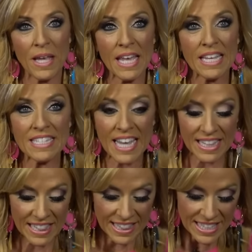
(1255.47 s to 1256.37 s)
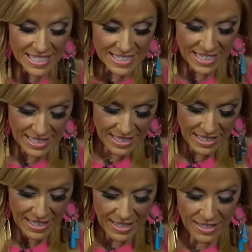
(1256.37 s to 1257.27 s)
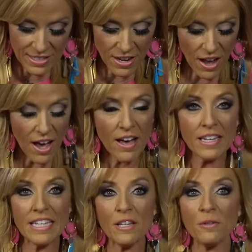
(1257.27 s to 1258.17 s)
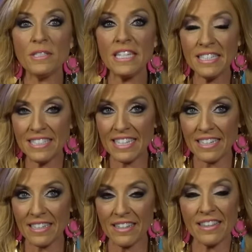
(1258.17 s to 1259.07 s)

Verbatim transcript: is they listen to audio teaching.